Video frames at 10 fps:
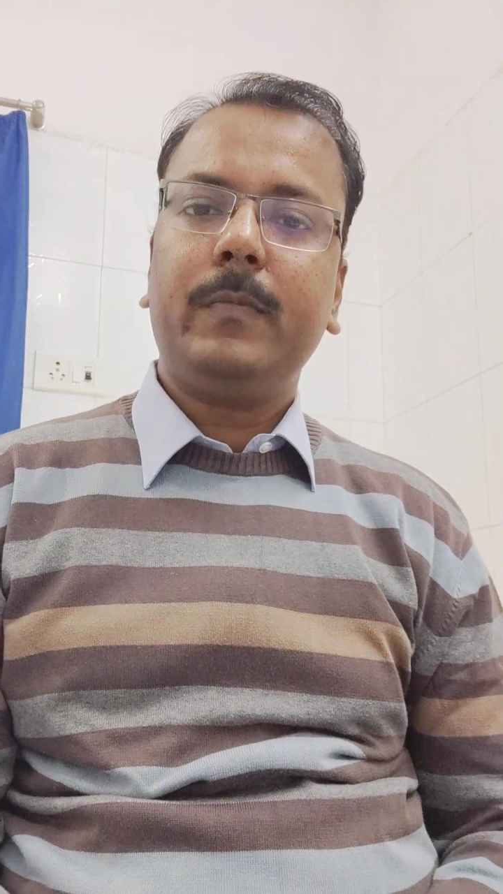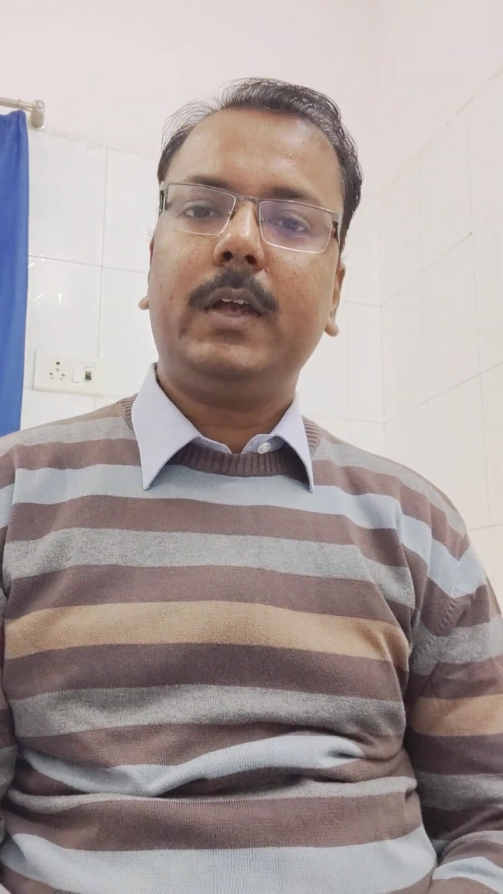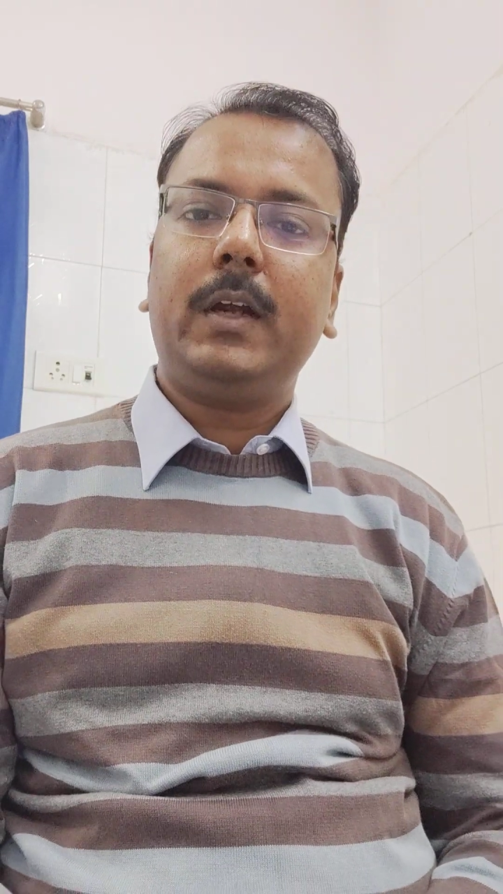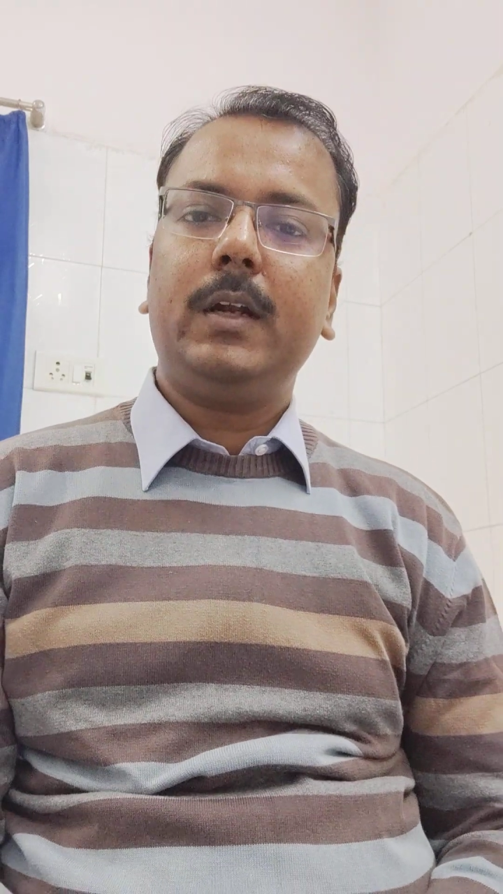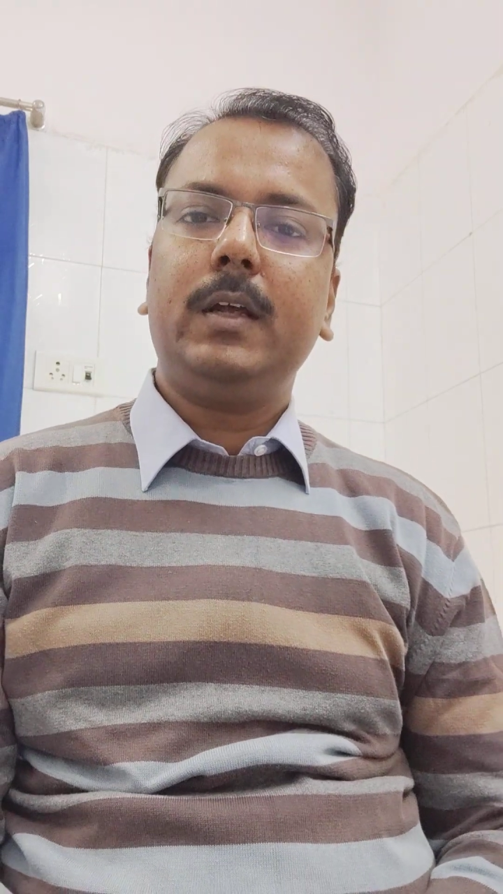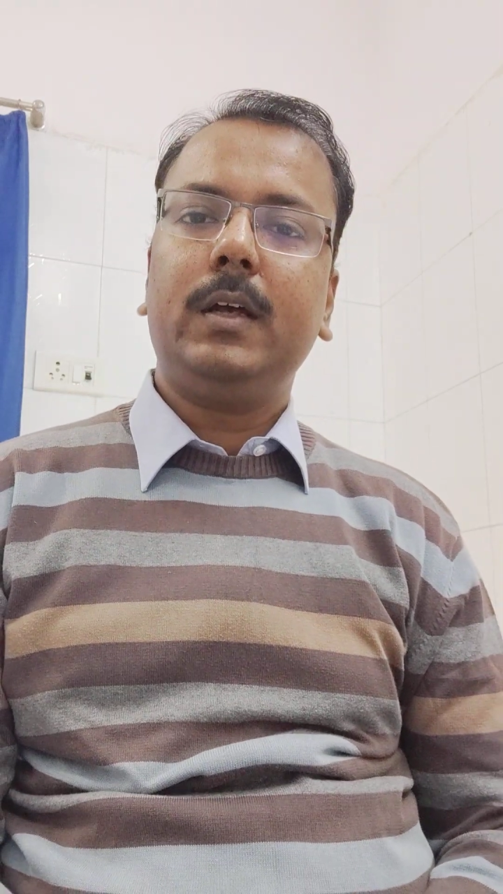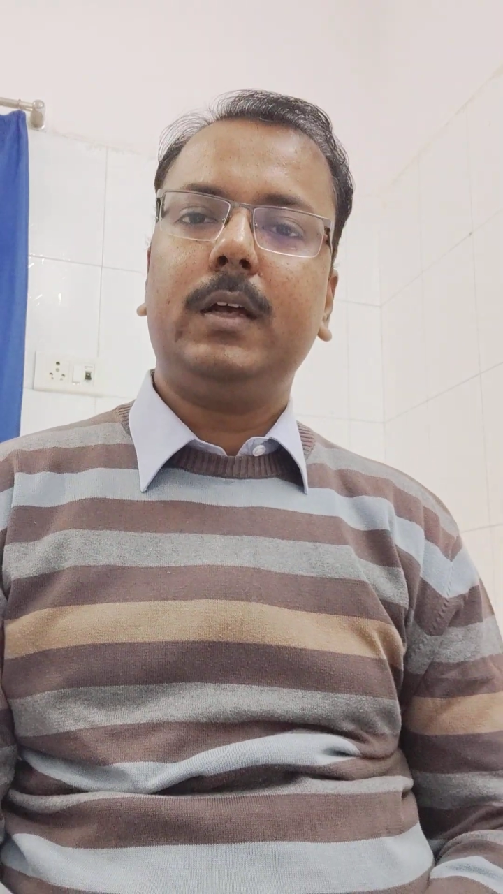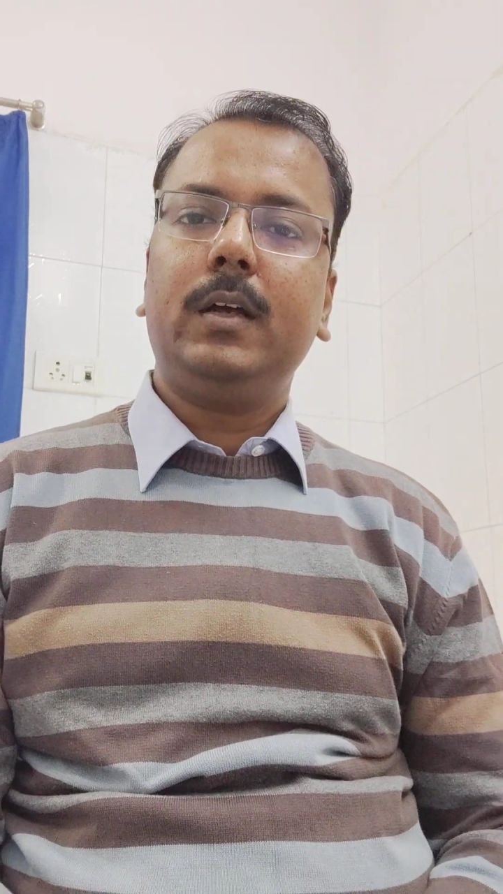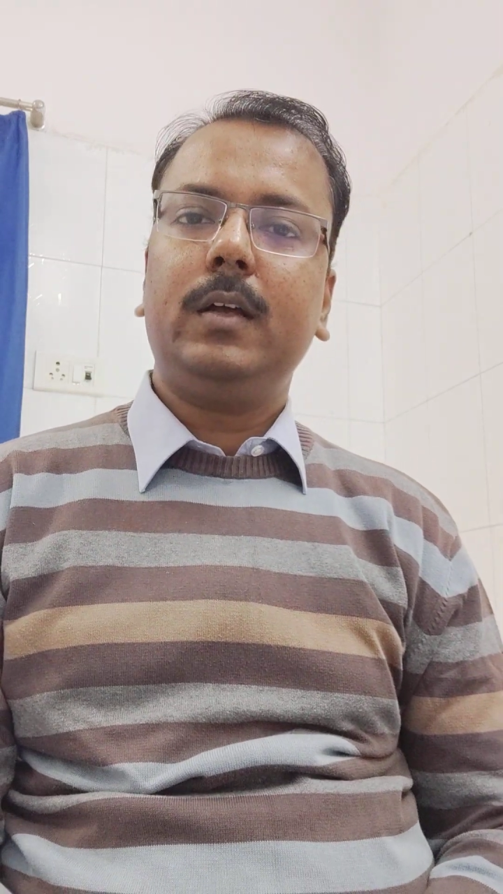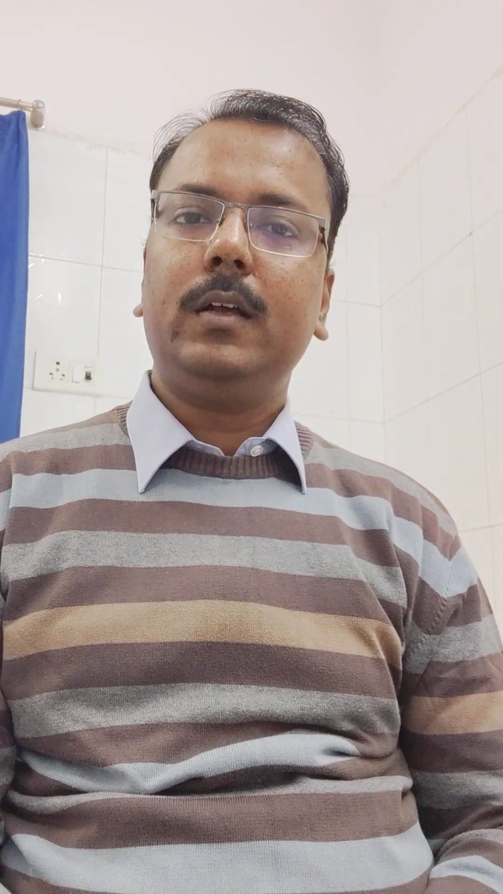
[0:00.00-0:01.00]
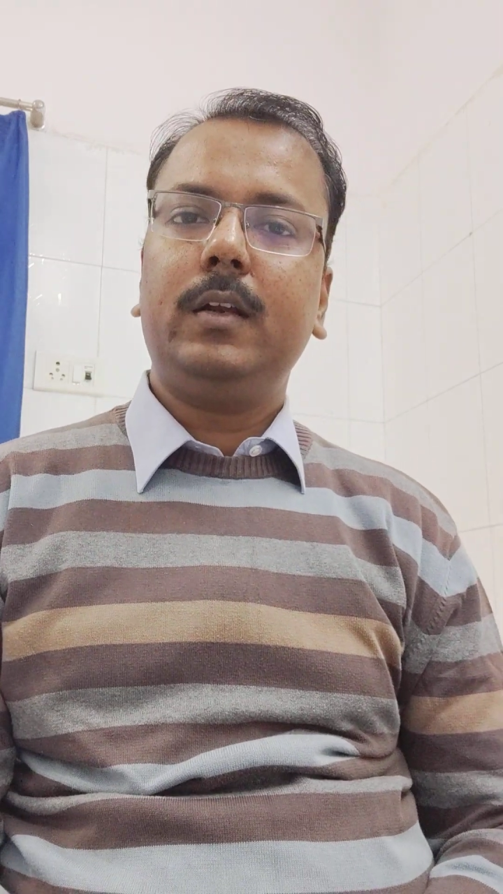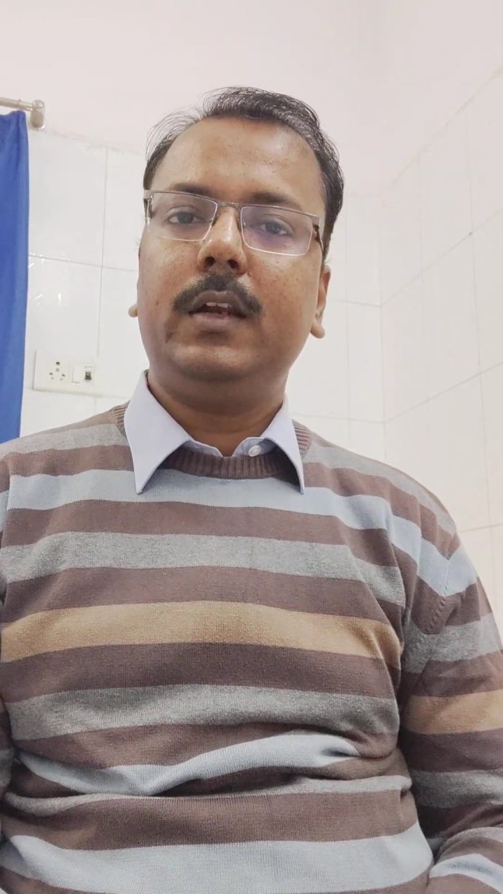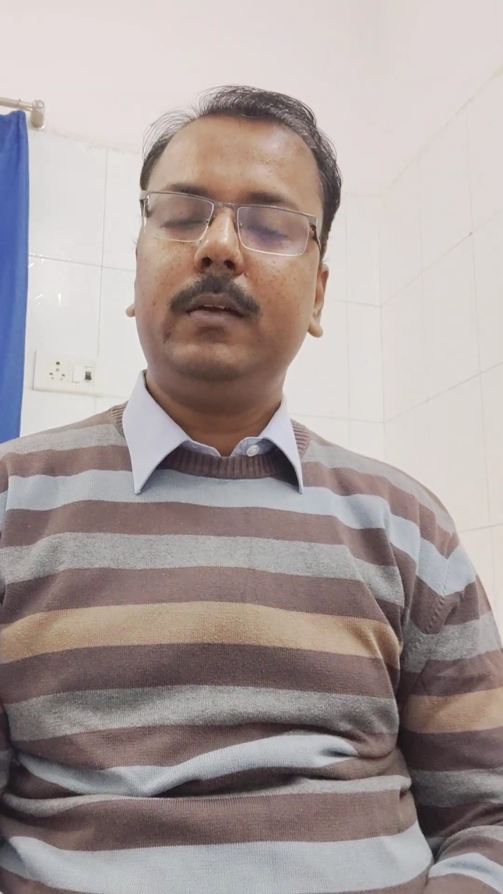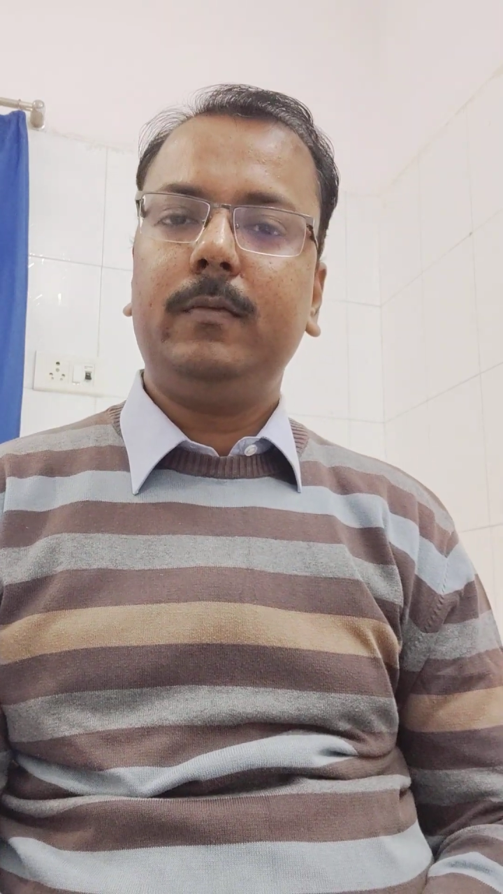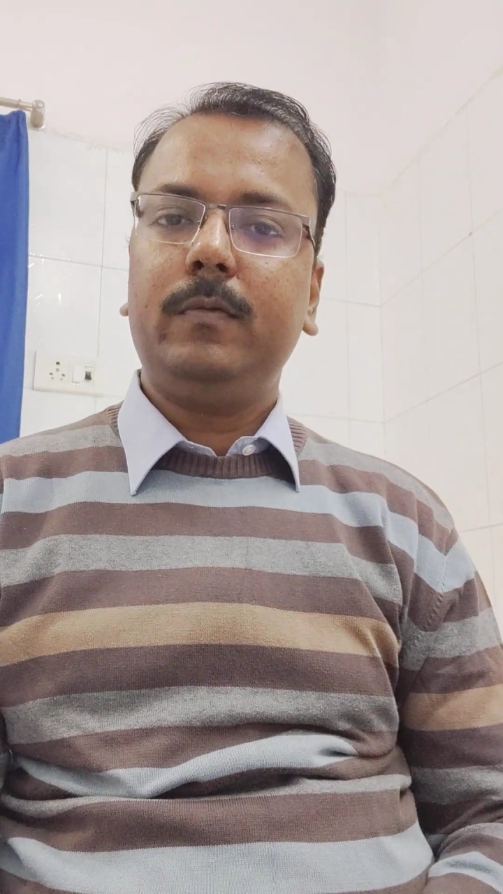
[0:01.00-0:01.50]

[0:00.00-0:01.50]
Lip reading: and read